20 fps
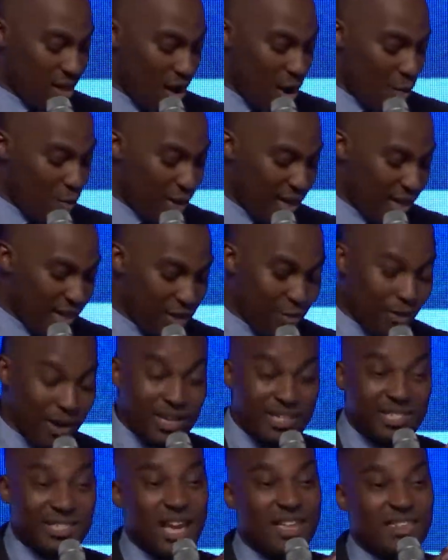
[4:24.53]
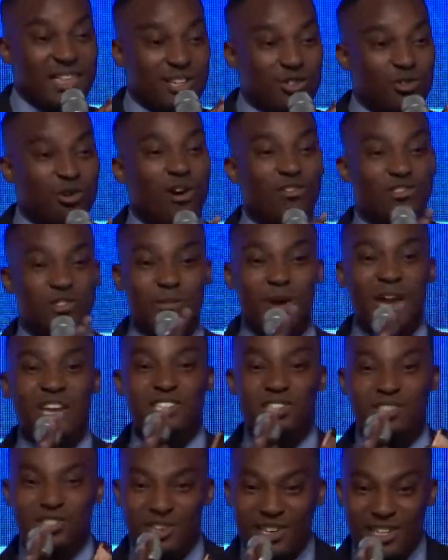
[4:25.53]
we need to understand that
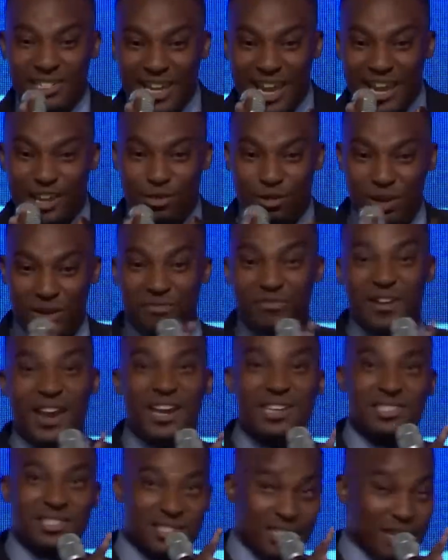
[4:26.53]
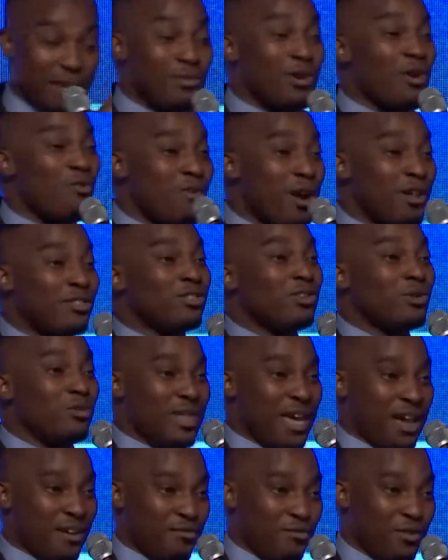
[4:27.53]
transformation is going to take 3 phases. I'm going to run through
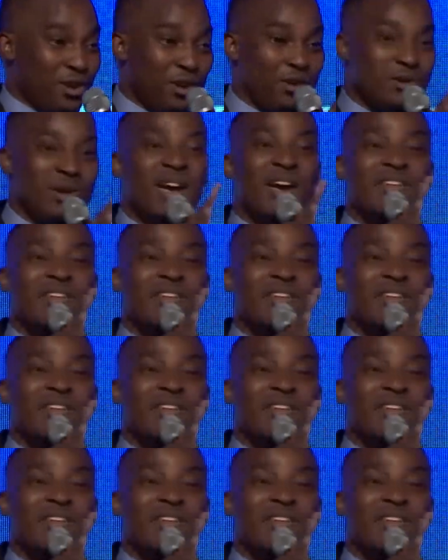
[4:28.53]
that for you.